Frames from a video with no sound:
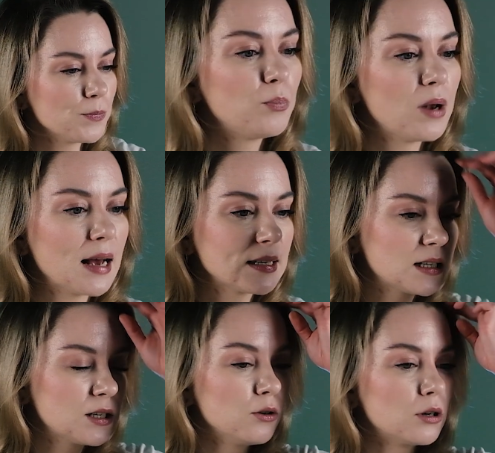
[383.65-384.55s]

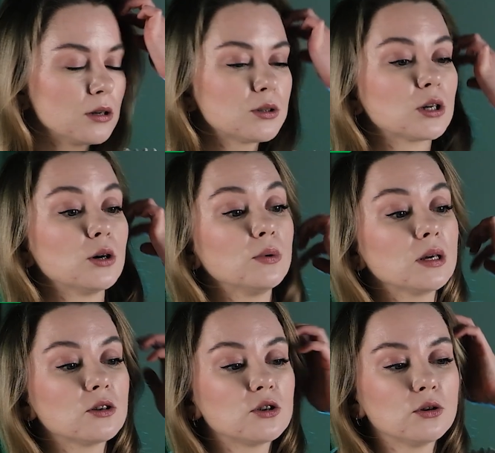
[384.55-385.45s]
Plus, you're also
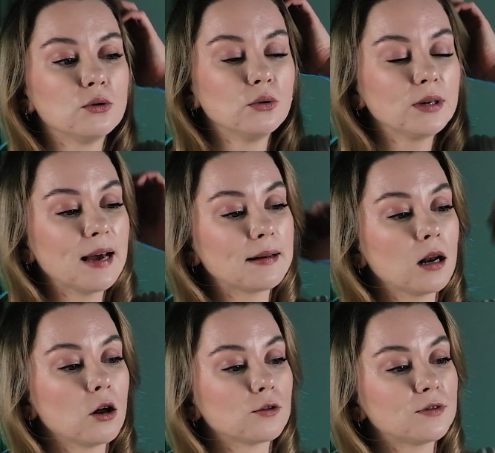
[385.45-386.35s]
going to get a
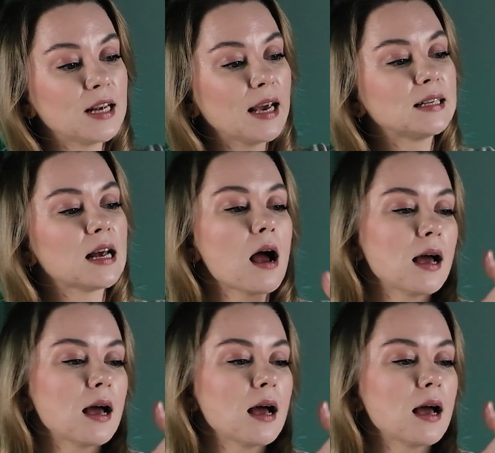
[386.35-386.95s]
lot of data